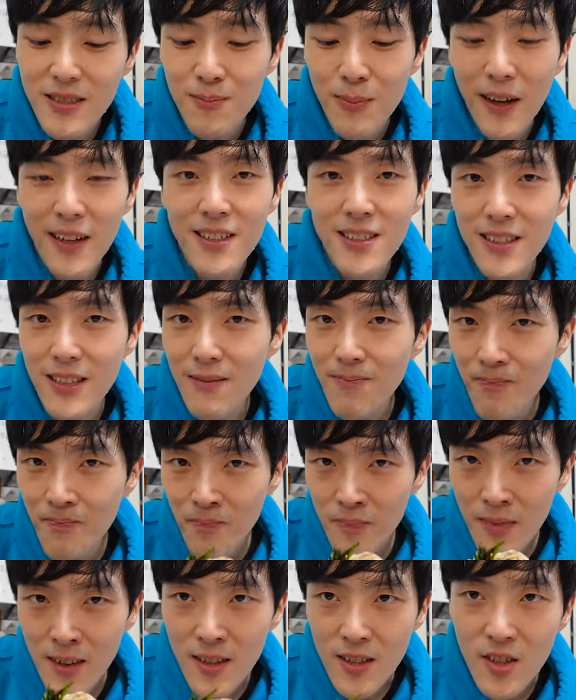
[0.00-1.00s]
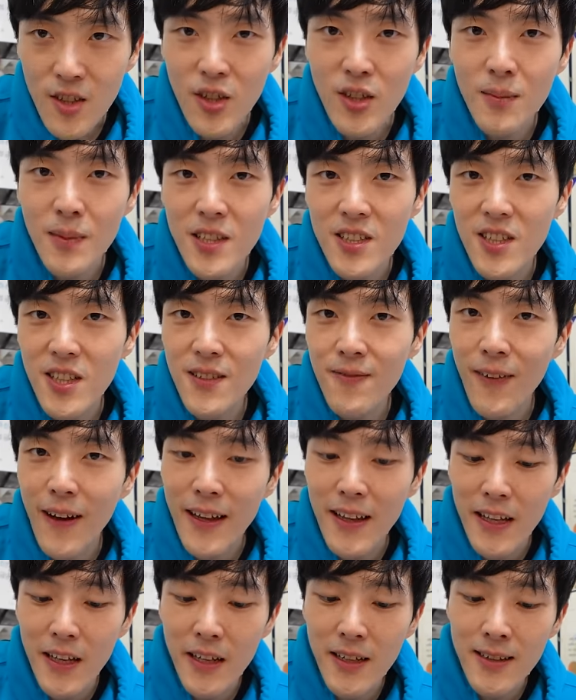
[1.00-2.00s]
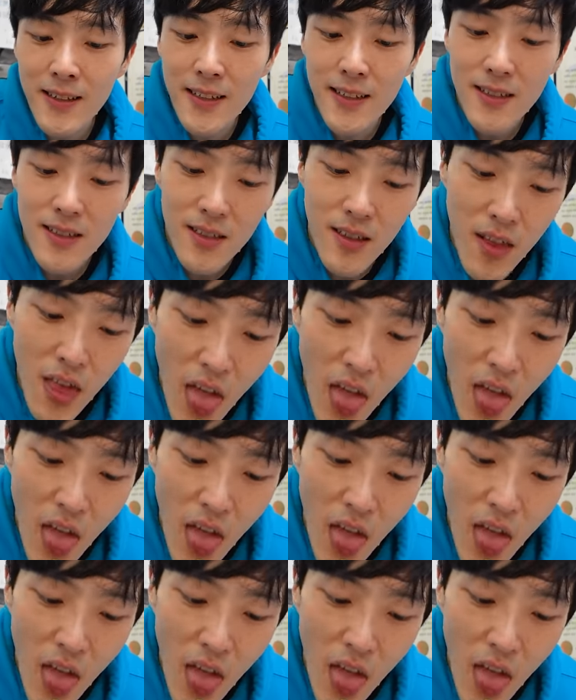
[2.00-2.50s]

spicy, you're gonna be just fine eating this.